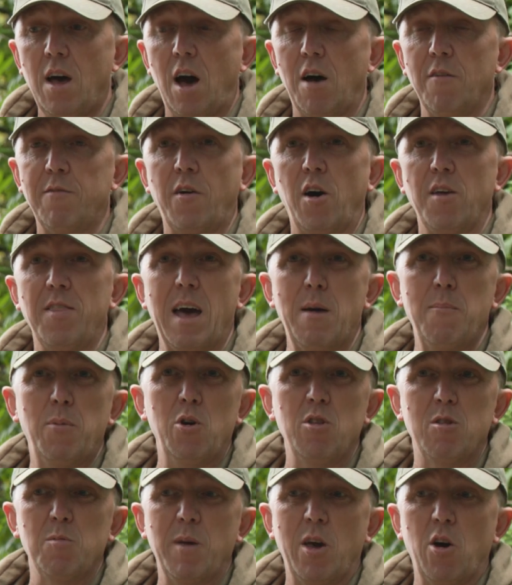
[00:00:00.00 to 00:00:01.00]
I find that
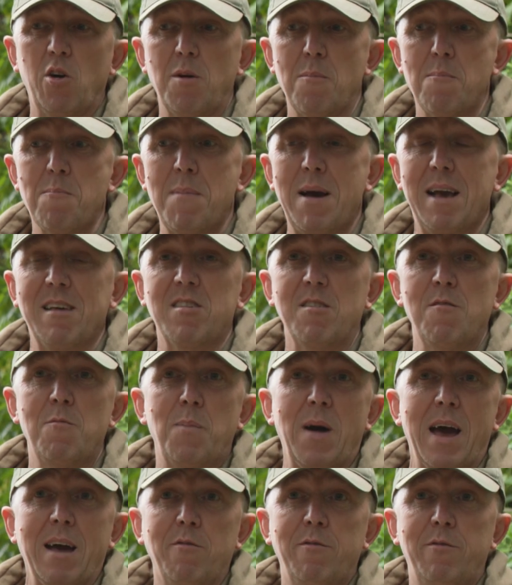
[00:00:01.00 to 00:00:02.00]
puts me on a massive
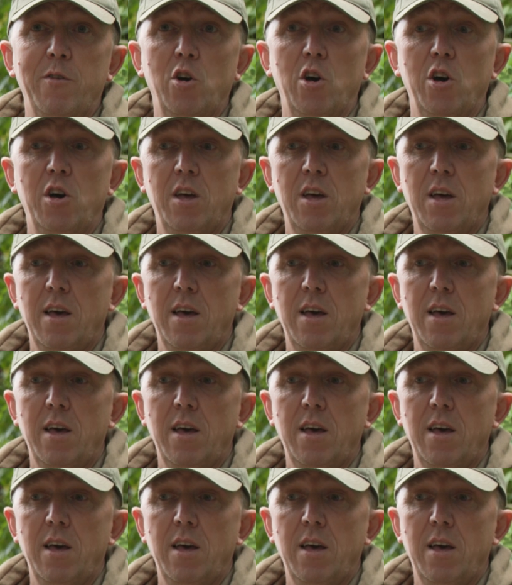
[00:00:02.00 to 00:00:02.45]
back foot,